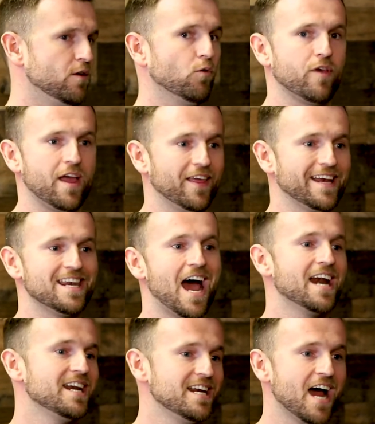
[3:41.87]
The Eagles had
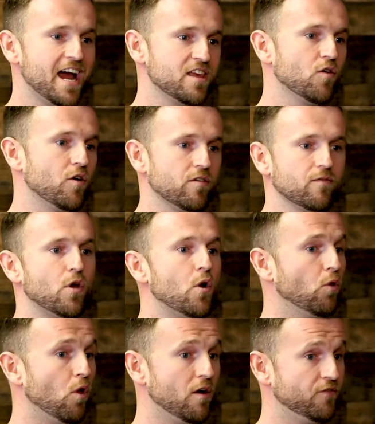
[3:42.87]
99 yards of
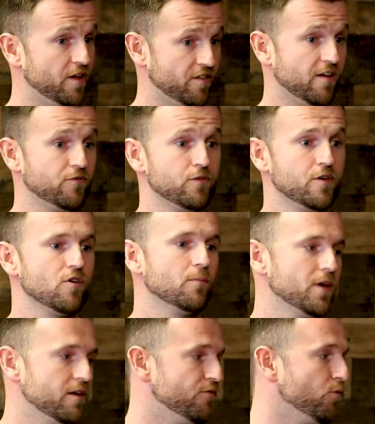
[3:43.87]
total offense after they
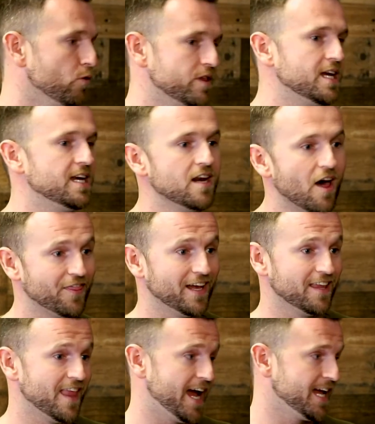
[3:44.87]
jumped ahead
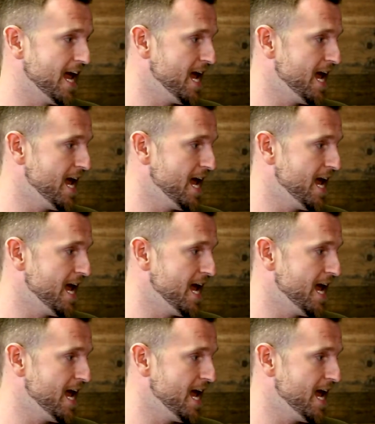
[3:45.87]
14-0 in that